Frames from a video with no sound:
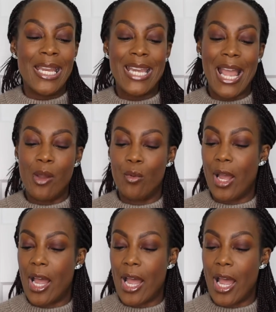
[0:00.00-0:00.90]
Now
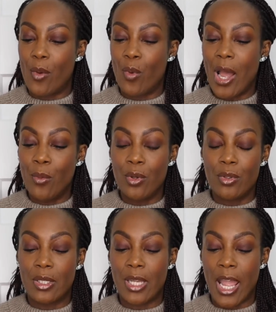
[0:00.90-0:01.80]
what I will
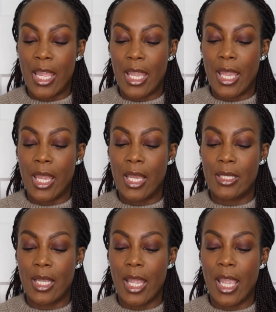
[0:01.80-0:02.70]
say is